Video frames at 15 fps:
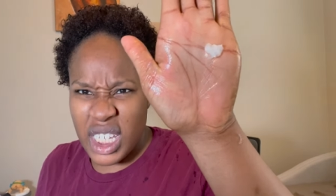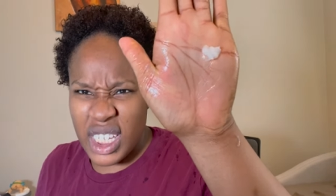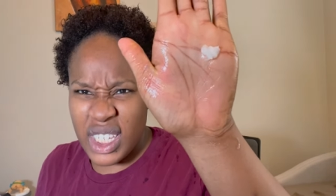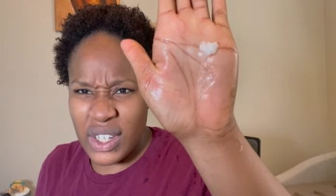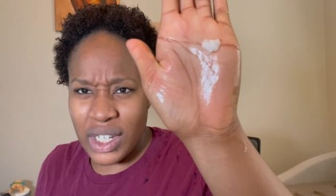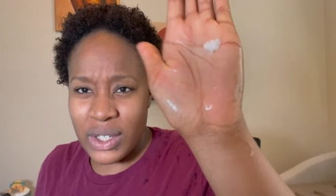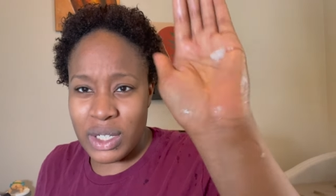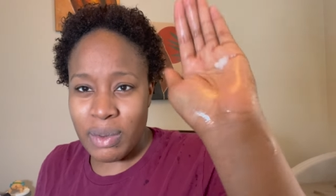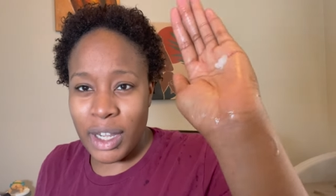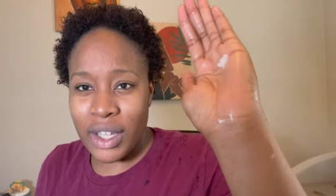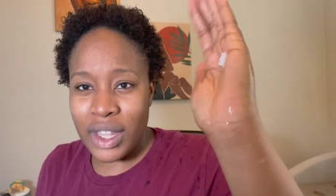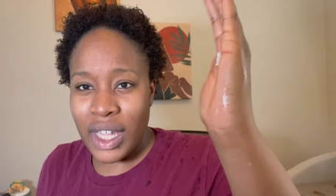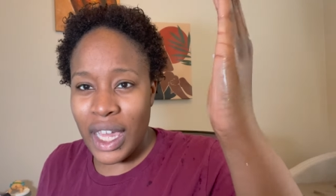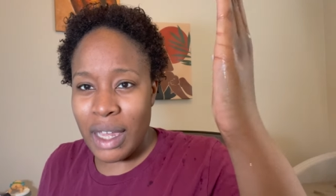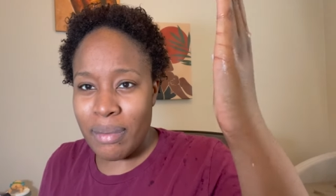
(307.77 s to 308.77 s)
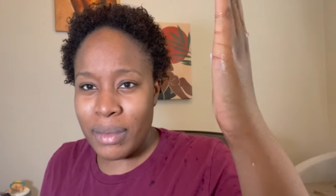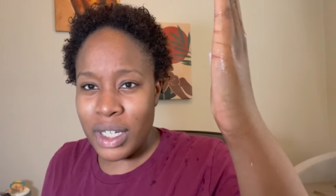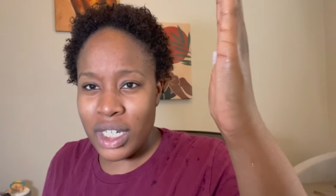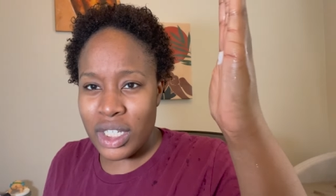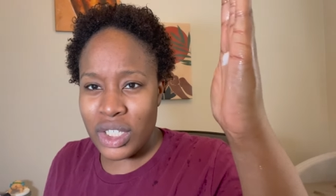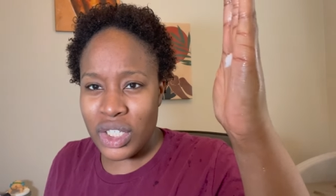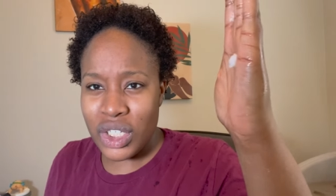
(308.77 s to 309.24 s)
So I use about that
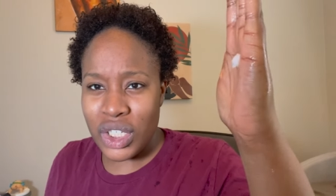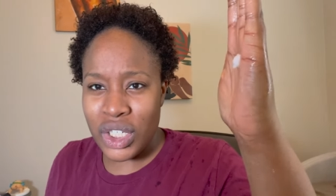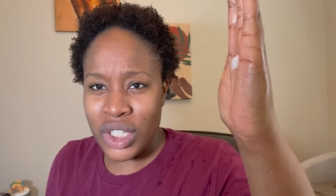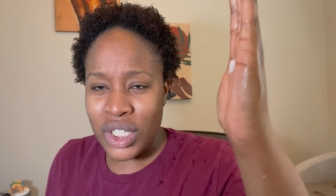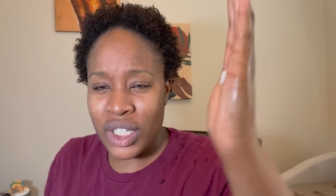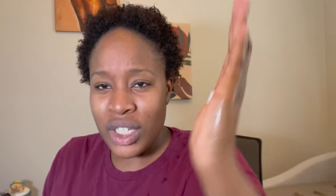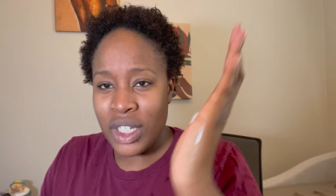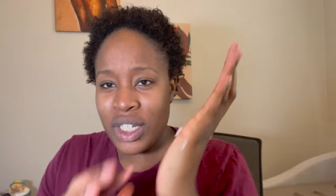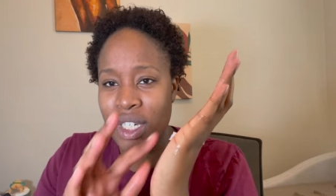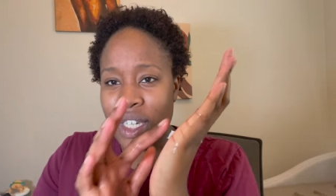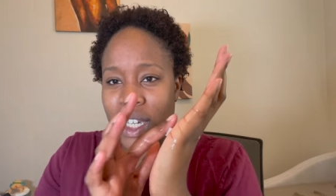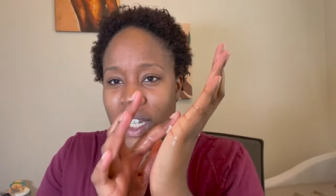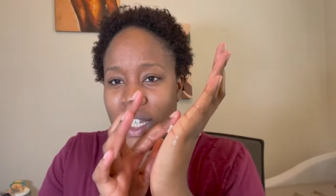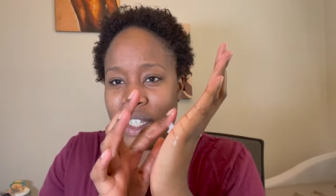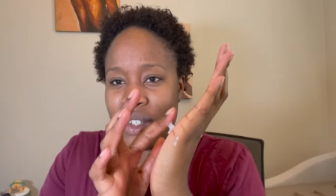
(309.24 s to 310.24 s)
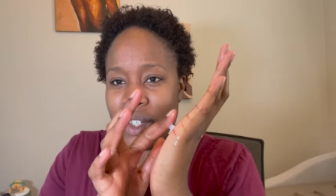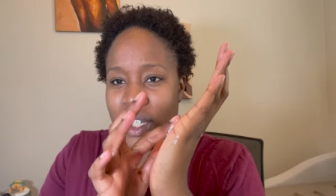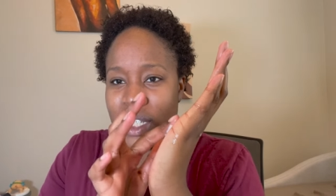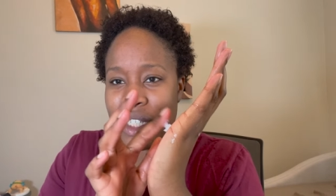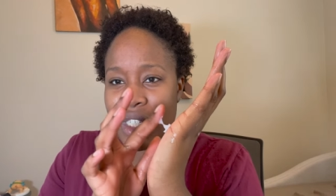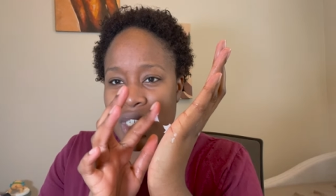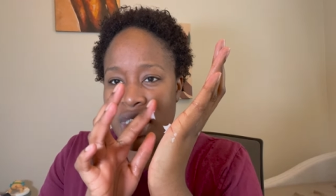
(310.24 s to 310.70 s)
much. And as you can
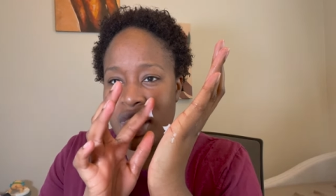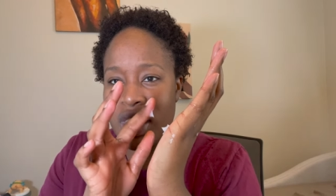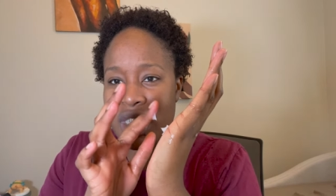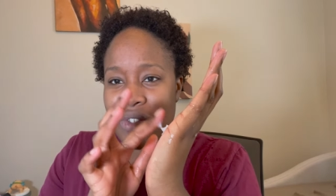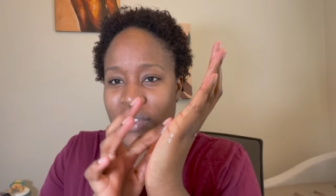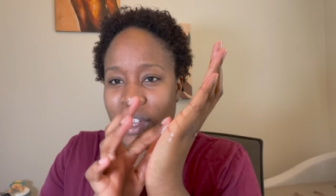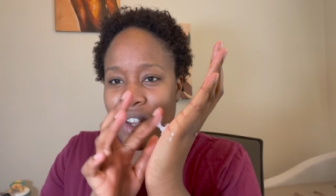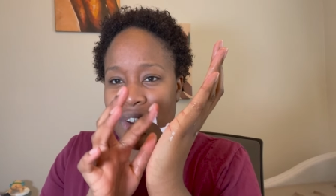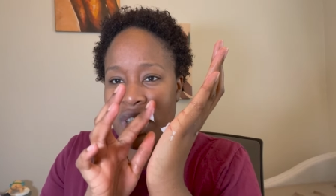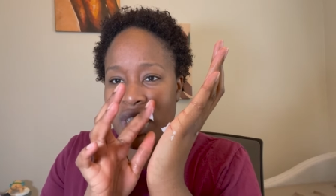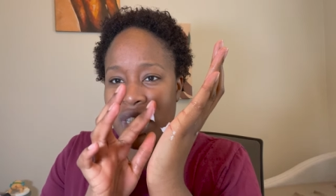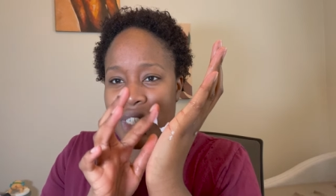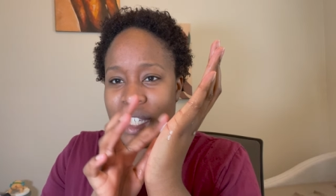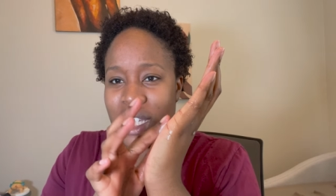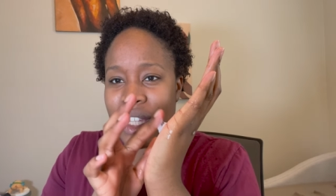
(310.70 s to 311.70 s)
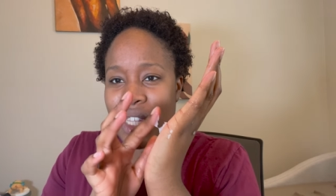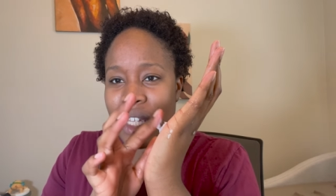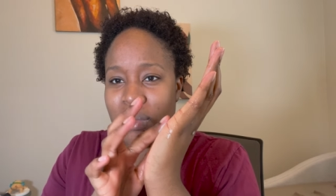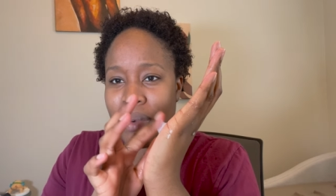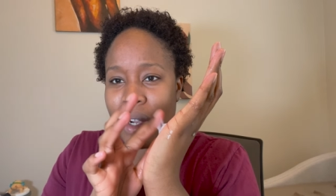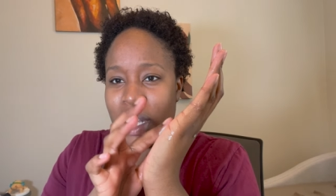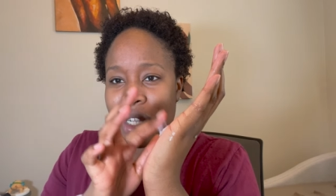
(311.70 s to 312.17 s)
see, it's a
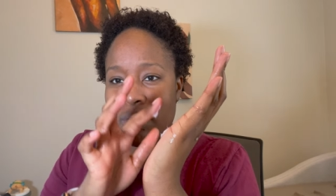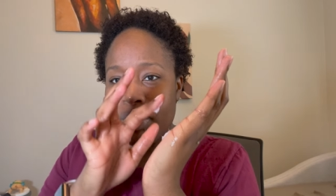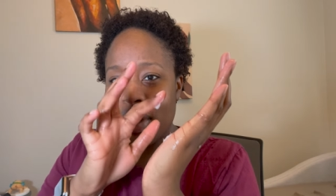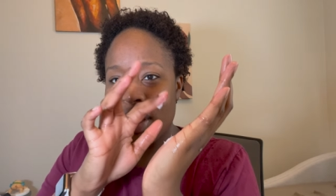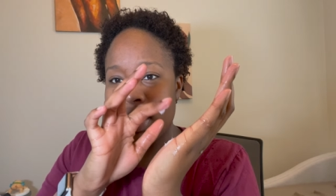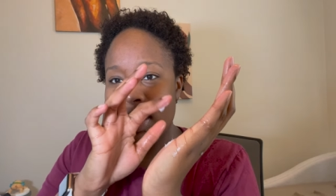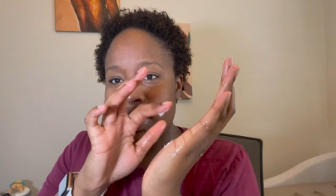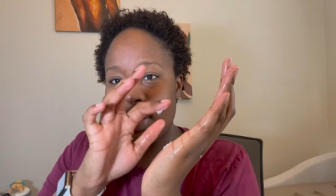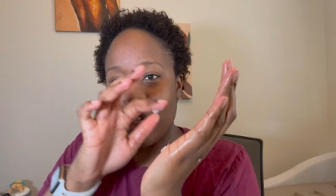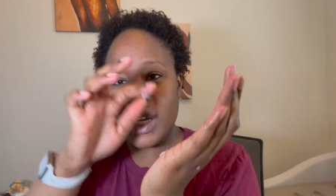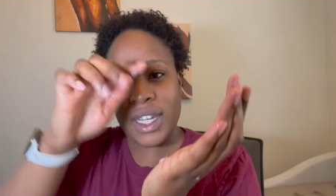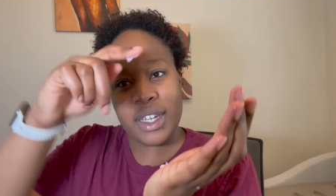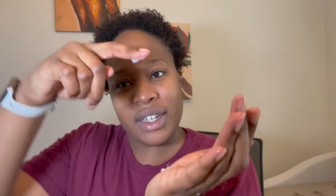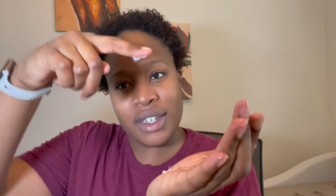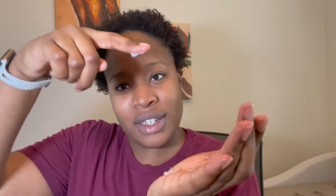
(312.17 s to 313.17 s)
thin product, but it's still like,